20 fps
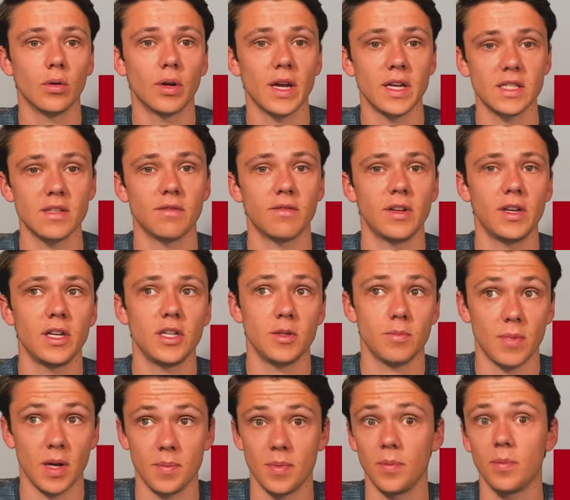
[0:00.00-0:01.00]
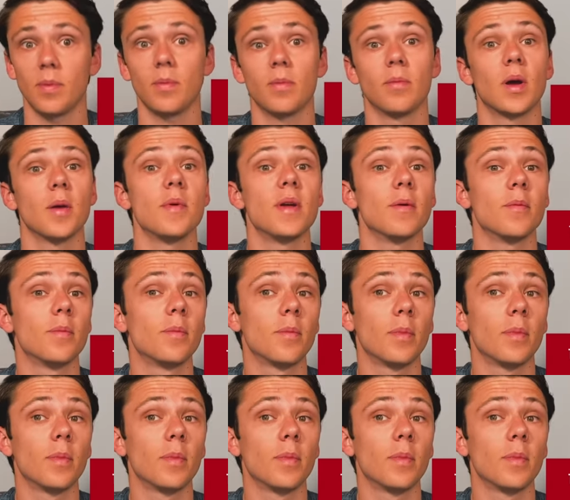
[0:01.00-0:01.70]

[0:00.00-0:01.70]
Okay, to finish, maybe a